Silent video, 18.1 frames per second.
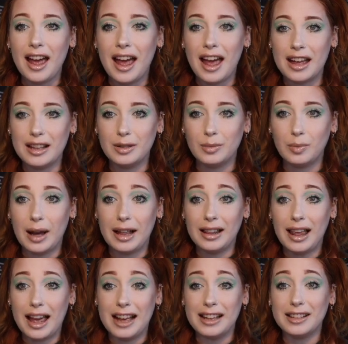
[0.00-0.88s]
as
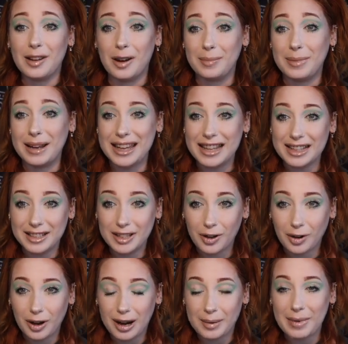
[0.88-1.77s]
well as on my
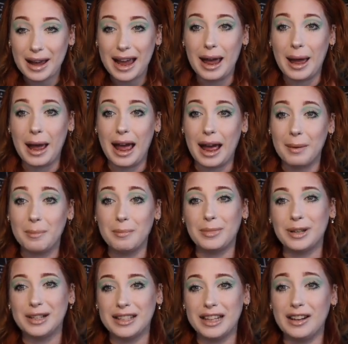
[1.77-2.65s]
Instagram at
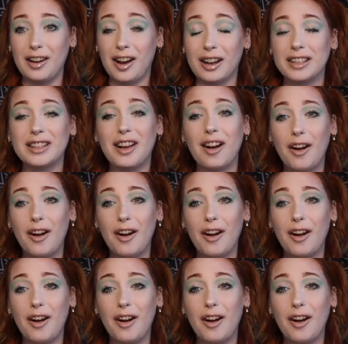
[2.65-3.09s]
Mercy Knox.